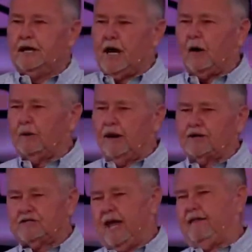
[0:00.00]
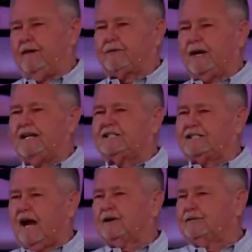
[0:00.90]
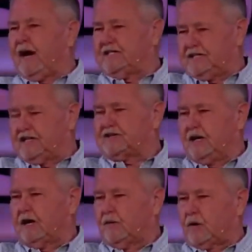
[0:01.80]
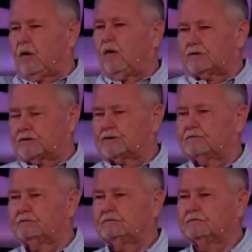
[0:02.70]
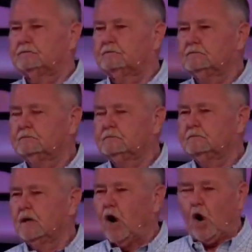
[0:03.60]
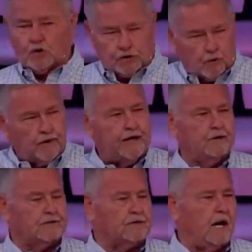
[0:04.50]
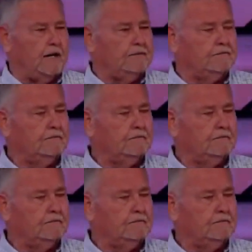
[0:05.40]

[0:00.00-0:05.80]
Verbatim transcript: And God would understand that, for he sacrificed his son on the cross, also on a hillside.